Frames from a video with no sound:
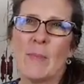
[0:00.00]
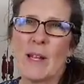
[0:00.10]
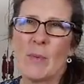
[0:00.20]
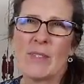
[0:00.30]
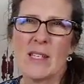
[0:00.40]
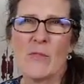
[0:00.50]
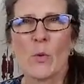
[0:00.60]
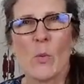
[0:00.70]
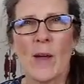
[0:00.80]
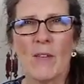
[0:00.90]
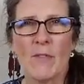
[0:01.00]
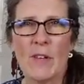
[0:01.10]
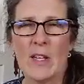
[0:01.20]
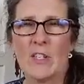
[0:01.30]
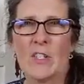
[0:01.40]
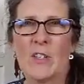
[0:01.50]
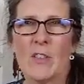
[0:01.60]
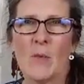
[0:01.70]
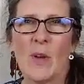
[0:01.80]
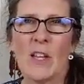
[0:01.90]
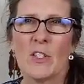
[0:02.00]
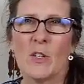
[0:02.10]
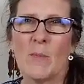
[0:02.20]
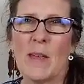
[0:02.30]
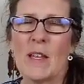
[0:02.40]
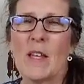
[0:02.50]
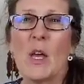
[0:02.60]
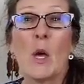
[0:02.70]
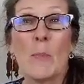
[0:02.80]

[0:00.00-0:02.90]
but it was never quite finished the way it should have been.